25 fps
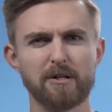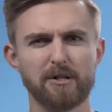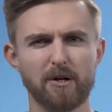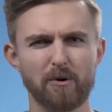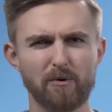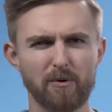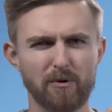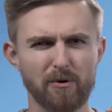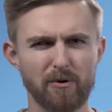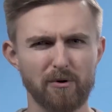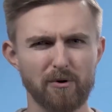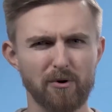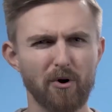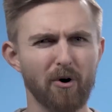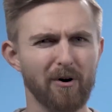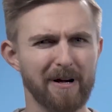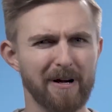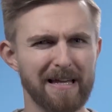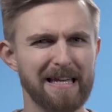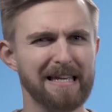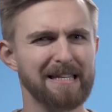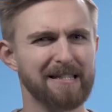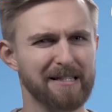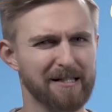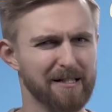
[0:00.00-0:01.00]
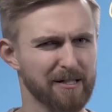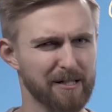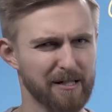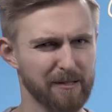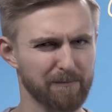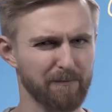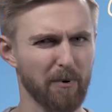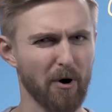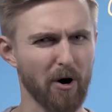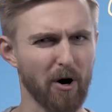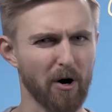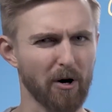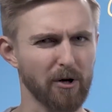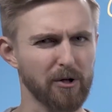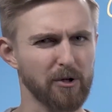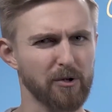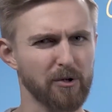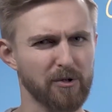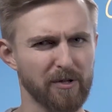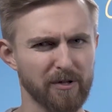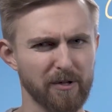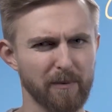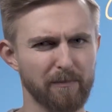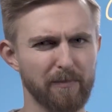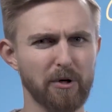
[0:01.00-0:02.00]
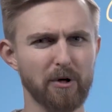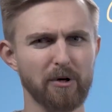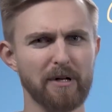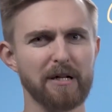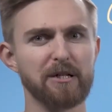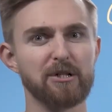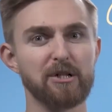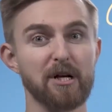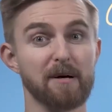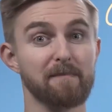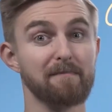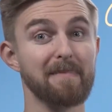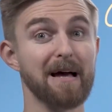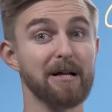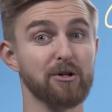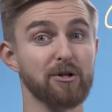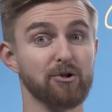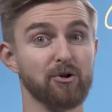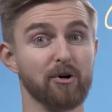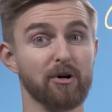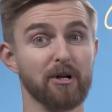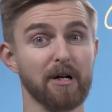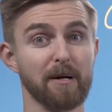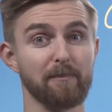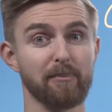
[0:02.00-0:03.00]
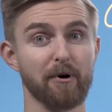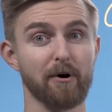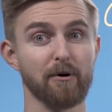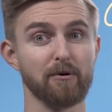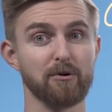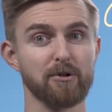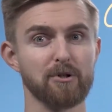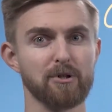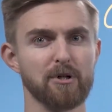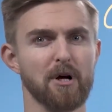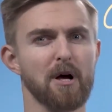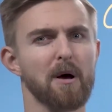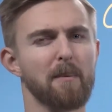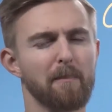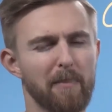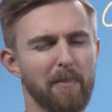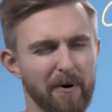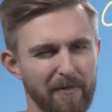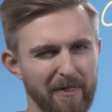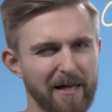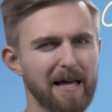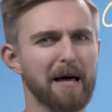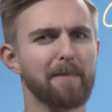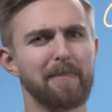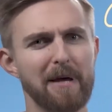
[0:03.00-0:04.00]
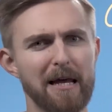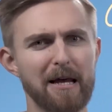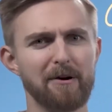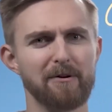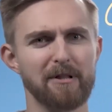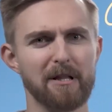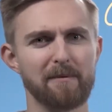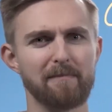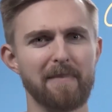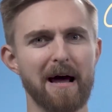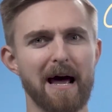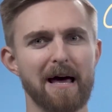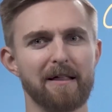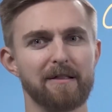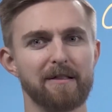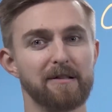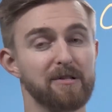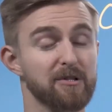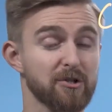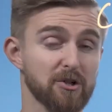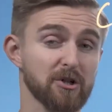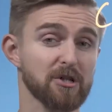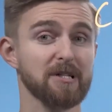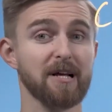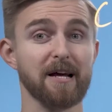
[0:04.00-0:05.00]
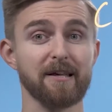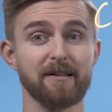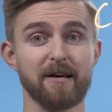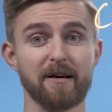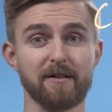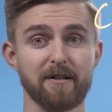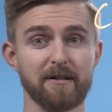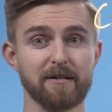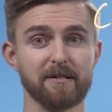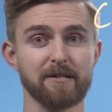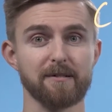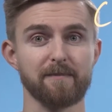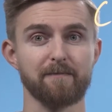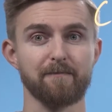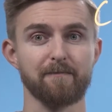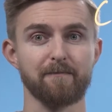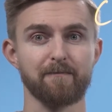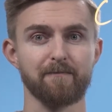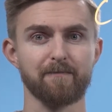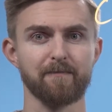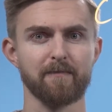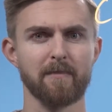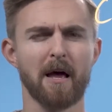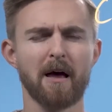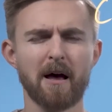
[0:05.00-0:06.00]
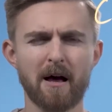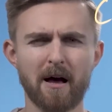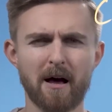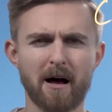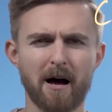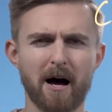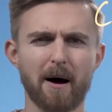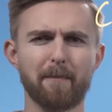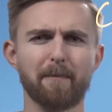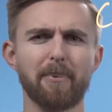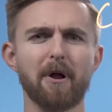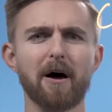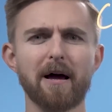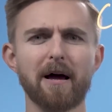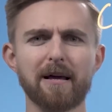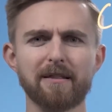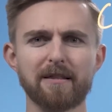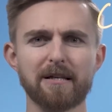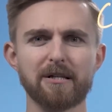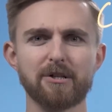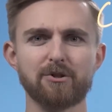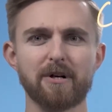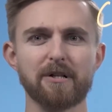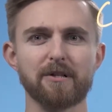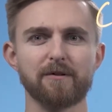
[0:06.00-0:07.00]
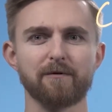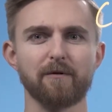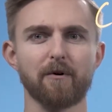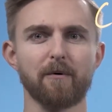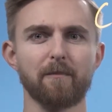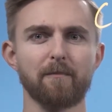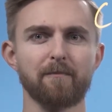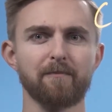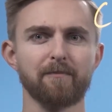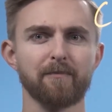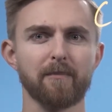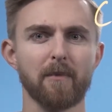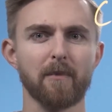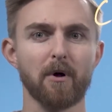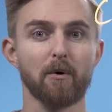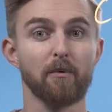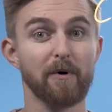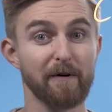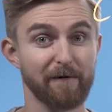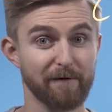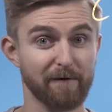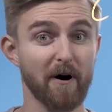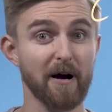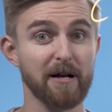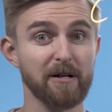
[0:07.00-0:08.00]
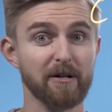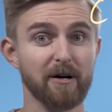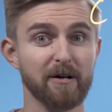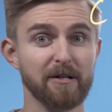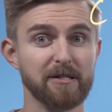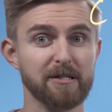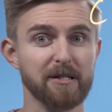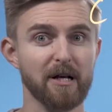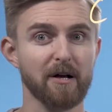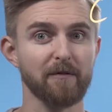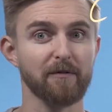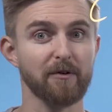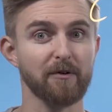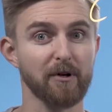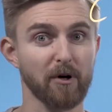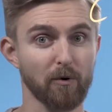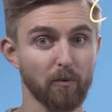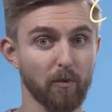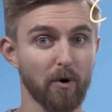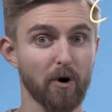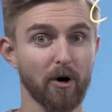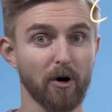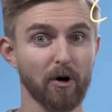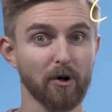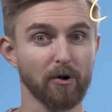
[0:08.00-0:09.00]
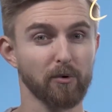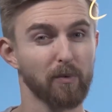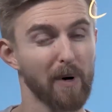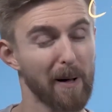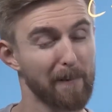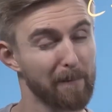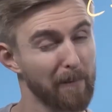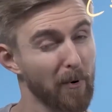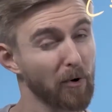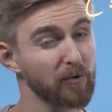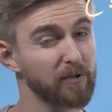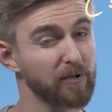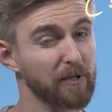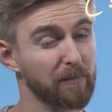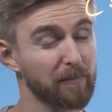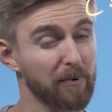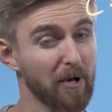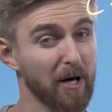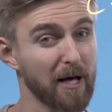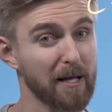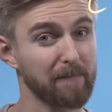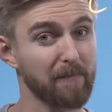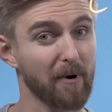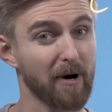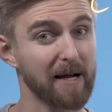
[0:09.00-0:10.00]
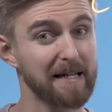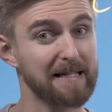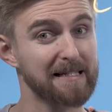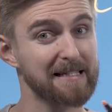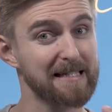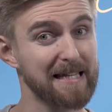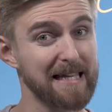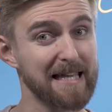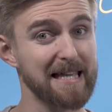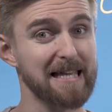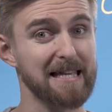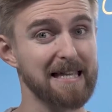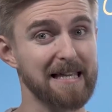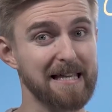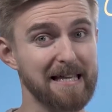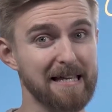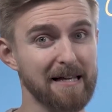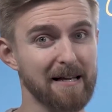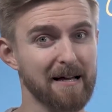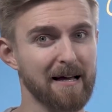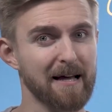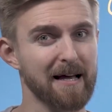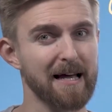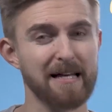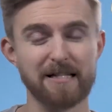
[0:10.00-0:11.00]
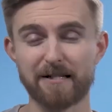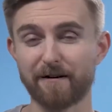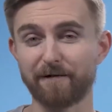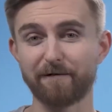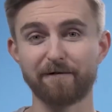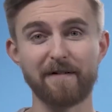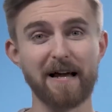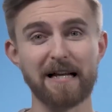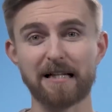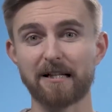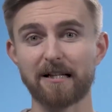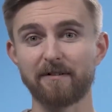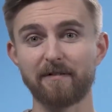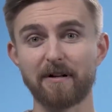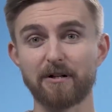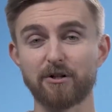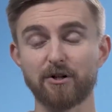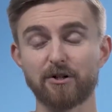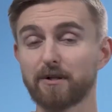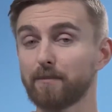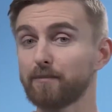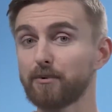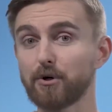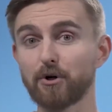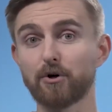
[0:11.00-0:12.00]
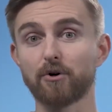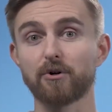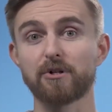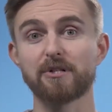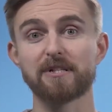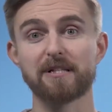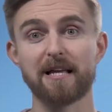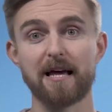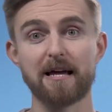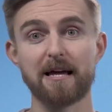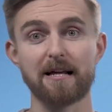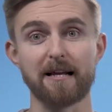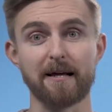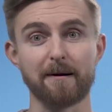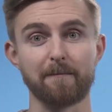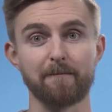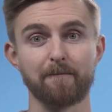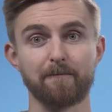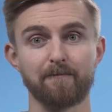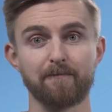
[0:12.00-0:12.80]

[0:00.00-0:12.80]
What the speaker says: so not easy to spot using the purely geometrical approach, but they appear in the maths just like the others. Applying this transform, we find ourselves in a world where multiplying by t is effectively just a pure scaling,